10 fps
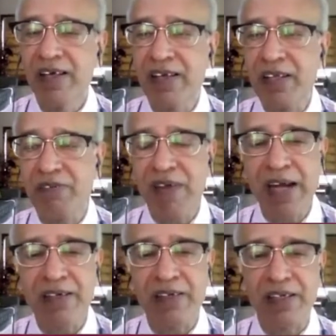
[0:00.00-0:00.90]
risk
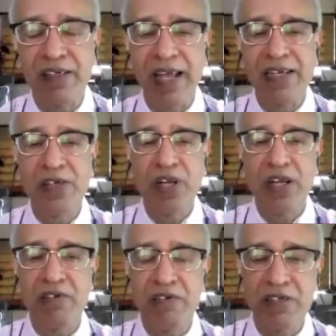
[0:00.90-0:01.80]
factor
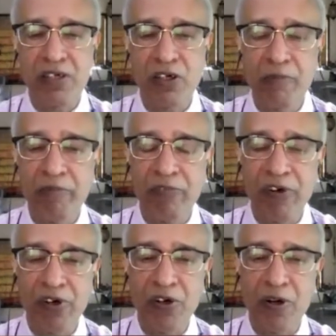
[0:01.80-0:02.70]
calculation com
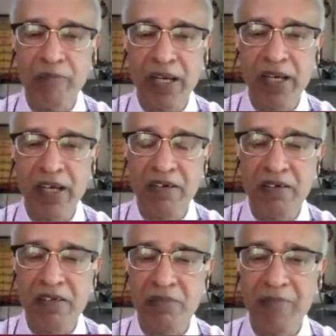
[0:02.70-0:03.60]
for
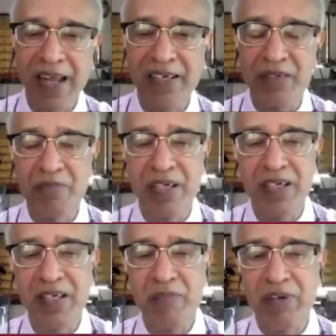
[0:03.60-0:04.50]
complications
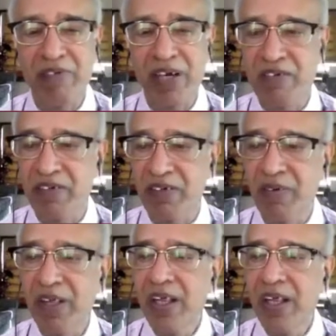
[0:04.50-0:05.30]
management and prevention.